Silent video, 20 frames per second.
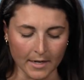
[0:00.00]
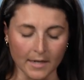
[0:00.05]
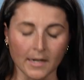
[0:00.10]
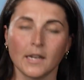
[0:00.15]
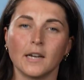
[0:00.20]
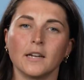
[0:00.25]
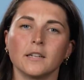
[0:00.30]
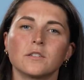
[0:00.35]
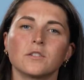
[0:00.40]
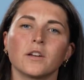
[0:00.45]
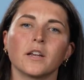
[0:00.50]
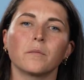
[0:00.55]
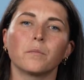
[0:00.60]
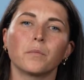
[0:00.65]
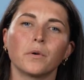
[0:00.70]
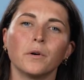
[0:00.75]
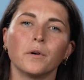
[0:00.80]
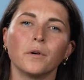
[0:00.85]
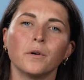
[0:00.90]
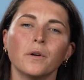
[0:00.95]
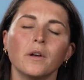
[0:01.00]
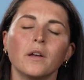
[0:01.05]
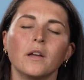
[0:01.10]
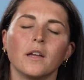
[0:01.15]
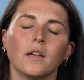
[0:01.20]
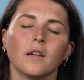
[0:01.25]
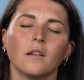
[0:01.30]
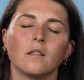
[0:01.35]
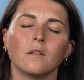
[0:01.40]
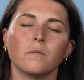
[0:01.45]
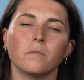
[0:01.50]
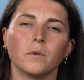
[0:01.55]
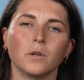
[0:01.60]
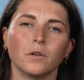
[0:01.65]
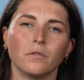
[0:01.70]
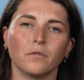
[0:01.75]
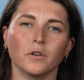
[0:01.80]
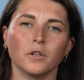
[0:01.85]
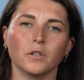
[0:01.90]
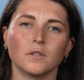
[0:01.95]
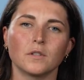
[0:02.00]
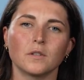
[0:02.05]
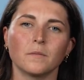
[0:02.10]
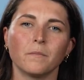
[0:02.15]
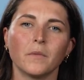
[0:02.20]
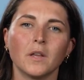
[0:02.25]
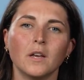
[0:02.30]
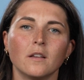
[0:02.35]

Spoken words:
and Light Strike Pro in the midfoot.